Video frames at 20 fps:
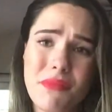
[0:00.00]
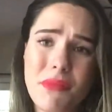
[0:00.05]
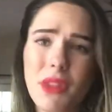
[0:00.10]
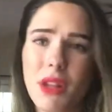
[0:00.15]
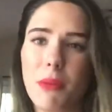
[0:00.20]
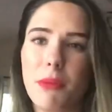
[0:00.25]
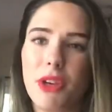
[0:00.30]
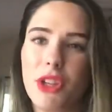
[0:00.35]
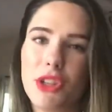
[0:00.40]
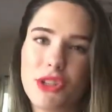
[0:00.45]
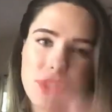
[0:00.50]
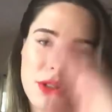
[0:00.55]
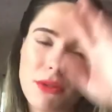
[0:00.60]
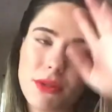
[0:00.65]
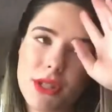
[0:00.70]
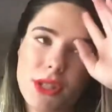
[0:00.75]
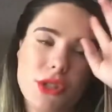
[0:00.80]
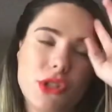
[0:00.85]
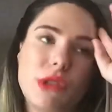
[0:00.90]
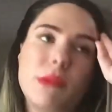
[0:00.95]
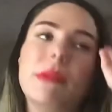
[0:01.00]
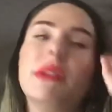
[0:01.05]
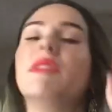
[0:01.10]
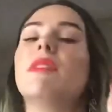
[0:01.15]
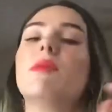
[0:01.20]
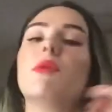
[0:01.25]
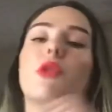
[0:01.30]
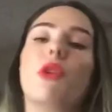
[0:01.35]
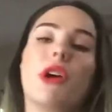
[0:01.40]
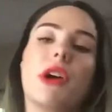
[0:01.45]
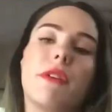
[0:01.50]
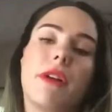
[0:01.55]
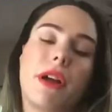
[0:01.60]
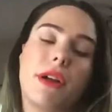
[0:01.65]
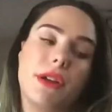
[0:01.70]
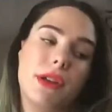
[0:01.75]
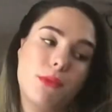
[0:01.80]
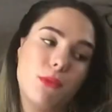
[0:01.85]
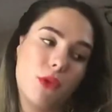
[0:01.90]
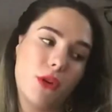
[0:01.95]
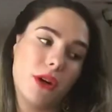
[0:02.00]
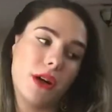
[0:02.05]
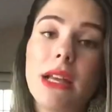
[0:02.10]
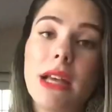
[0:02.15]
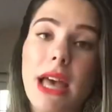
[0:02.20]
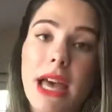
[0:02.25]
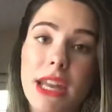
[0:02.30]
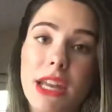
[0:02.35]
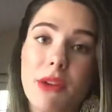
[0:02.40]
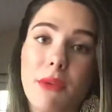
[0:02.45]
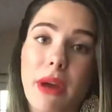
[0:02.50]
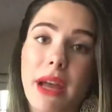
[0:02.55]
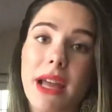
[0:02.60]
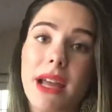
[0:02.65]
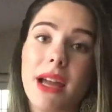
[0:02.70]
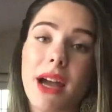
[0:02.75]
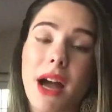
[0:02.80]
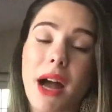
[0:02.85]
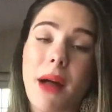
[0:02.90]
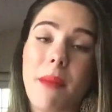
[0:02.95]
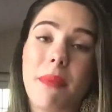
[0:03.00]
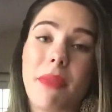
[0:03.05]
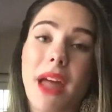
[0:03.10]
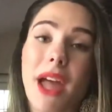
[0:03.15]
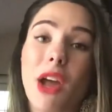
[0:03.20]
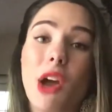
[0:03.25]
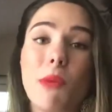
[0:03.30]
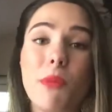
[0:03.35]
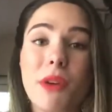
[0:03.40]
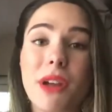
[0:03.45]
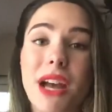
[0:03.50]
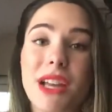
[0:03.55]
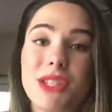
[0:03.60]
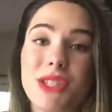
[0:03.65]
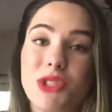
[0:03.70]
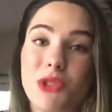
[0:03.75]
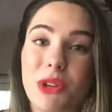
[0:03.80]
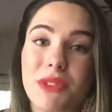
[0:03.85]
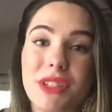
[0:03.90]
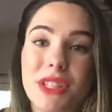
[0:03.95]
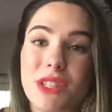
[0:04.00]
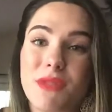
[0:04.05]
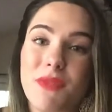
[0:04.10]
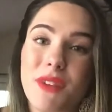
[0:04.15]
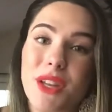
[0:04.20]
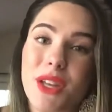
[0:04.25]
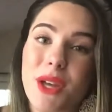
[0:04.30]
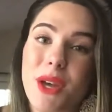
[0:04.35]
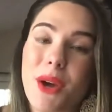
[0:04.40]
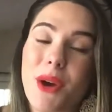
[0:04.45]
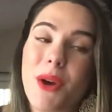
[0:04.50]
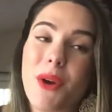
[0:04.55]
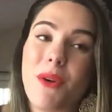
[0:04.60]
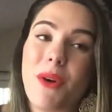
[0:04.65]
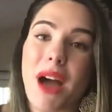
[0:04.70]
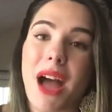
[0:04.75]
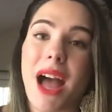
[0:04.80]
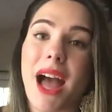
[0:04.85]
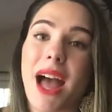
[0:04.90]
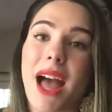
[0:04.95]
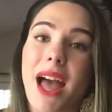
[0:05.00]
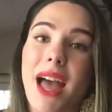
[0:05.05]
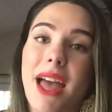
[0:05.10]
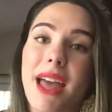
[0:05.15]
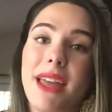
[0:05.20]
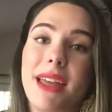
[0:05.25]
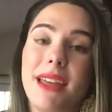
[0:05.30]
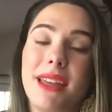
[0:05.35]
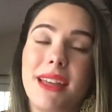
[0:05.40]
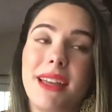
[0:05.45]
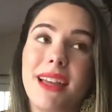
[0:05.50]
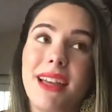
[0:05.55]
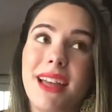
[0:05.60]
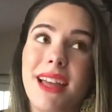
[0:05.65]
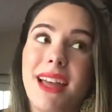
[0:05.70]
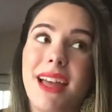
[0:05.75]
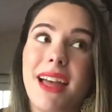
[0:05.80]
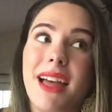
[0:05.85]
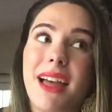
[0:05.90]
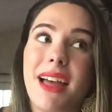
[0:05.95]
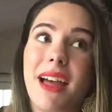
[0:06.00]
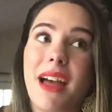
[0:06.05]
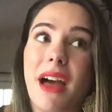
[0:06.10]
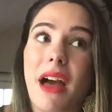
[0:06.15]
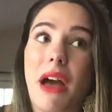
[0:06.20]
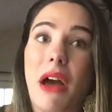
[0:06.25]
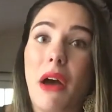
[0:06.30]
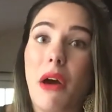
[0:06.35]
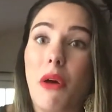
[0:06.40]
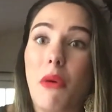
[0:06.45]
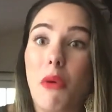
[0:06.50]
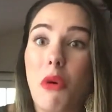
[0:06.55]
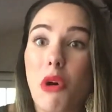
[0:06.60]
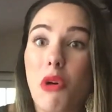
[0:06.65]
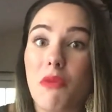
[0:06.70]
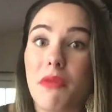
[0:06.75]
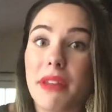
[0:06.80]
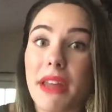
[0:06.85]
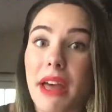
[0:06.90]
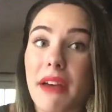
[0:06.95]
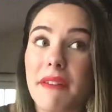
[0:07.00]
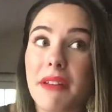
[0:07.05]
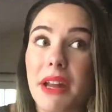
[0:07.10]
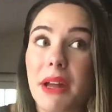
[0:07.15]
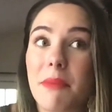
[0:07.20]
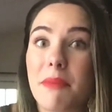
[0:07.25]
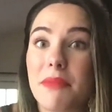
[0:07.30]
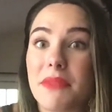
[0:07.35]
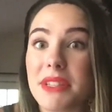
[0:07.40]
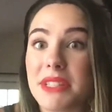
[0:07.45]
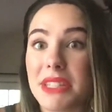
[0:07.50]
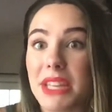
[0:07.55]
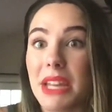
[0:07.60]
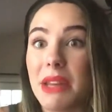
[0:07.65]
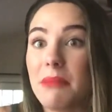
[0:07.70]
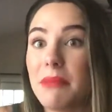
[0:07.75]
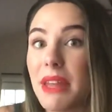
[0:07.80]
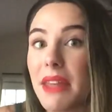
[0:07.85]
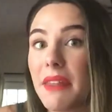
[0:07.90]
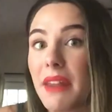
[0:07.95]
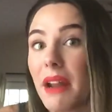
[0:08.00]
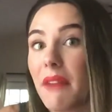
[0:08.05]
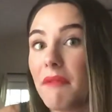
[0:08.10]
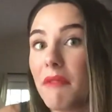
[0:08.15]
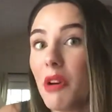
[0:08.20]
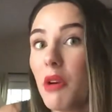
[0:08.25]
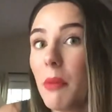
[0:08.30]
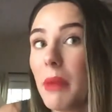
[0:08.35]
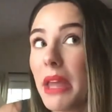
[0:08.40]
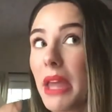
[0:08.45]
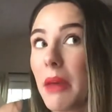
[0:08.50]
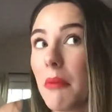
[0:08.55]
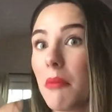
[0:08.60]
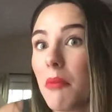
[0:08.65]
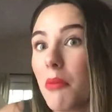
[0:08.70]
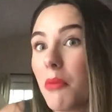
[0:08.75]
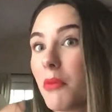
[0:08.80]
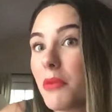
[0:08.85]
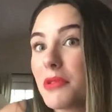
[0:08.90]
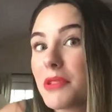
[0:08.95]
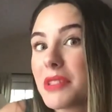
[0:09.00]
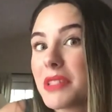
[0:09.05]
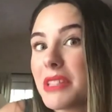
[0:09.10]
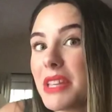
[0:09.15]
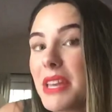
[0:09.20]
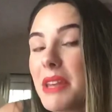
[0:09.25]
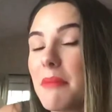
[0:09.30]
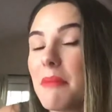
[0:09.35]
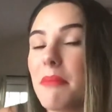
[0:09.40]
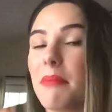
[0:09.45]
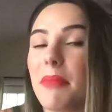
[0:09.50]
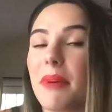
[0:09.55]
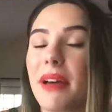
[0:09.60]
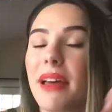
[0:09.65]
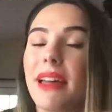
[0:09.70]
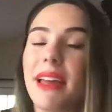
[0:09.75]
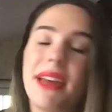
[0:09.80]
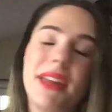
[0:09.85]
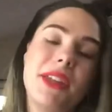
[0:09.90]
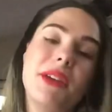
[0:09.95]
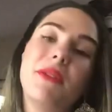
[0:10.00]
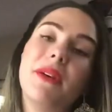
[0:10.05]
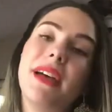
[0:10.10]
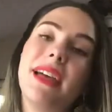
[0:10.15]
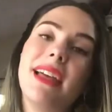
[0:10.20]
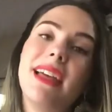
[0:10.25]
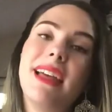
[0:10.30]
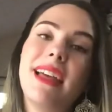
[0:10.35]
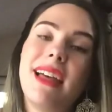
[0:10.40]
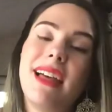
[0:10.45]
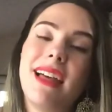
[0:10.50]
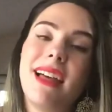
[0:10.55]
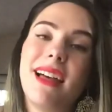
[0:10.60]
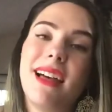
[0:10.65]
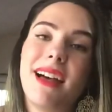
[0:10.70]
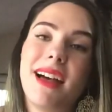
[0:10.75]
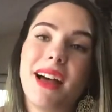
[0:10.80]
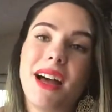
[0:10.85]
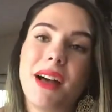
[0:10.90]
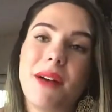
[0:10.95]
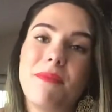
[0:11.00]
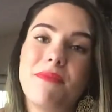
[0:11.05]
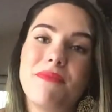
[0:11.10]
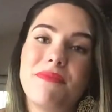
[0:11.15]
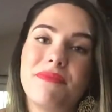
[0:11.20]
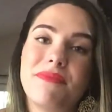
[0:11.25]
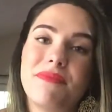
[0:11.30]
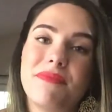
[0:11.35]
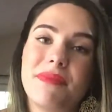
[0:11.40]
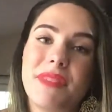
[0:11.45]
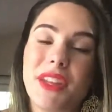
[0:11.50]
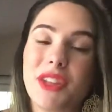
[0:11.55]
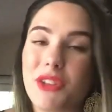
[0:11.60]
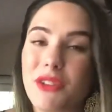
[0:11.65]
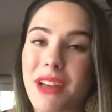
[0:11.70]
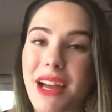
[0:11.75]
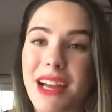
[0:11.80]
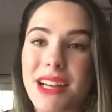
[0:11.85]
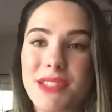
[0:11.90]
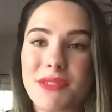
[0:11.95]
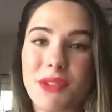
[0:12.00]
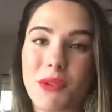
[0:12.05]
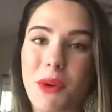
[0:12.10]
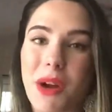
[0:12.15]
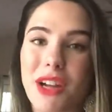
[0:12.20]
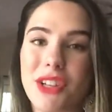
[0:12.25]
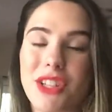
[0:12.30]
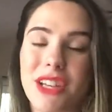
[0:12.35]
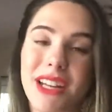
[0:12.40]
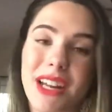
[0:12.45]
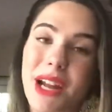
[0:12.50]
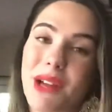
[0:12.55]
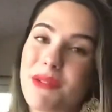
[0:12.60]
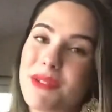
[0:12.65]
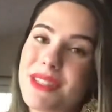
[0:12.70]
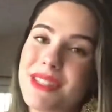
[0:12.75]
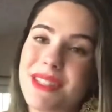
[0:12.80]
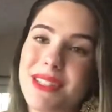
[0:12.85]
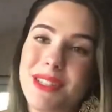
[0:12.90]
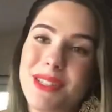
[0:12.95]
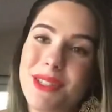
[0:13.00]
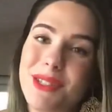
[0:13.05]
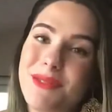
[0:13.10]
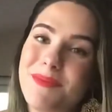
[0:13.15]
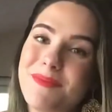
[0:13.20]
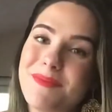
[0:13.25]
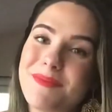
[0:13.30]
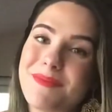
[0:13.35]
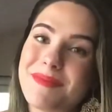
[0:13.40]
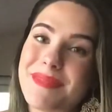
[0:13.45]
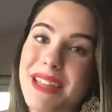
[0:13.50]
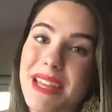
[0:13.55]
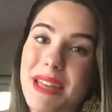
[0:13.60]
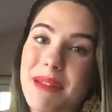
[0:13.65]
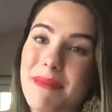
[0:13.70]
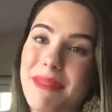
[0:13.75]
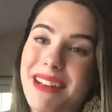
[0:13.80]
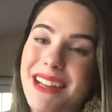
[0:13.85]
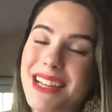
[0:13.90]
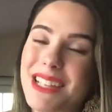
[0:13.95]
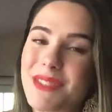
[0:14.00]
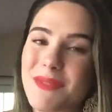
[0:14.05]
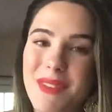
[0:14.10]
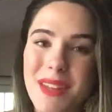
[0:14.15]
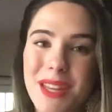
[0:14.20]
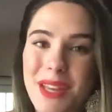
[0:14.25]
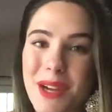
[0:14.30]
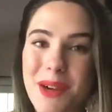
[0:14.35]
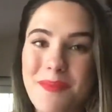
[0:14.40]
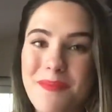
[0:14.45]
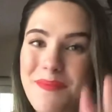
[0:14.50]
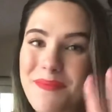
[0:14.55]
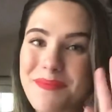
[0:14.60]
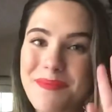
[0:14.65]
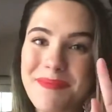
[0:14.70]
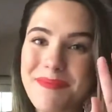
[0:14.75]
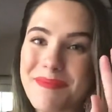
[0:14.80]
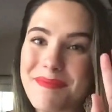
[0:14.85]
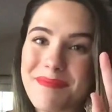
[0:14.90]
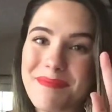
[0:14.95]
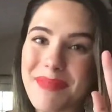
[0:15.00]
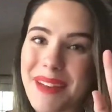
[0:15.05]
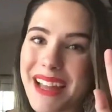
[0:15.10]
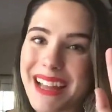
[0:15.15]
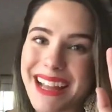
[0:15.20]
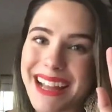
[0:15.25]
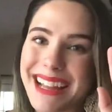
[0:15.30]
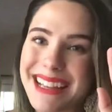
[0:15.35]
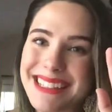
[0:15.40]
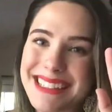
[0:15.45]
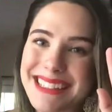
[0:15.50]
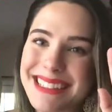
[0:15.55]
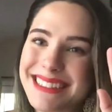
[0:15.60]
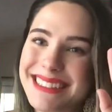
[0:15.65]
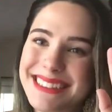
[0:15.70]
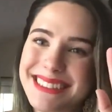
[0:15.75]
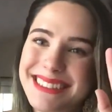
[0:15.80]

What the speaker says: But you just don't see too many of them going around anymore. Anyway, I hope you guys enjoyed this video. I will hopefully have it up the same day that I'm filming it. We'll see. But anyway, thank you guys for watching, and I will see you in my next video. Bye, guys.